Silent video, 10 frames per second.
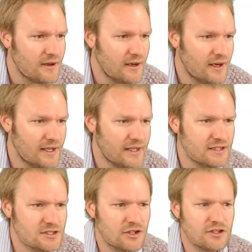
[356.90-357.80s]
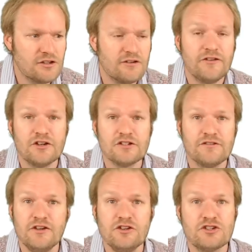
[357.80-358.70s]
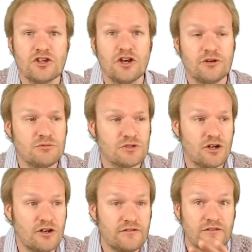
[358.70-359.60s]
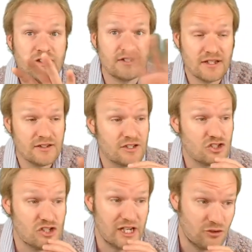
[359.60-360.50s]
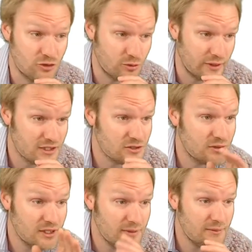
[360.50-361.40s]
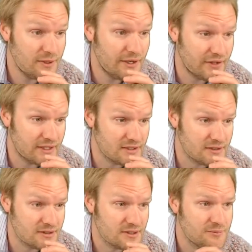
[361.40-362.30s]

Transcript: And let's look at the first few terms of this in this general way. So what I mean by that is,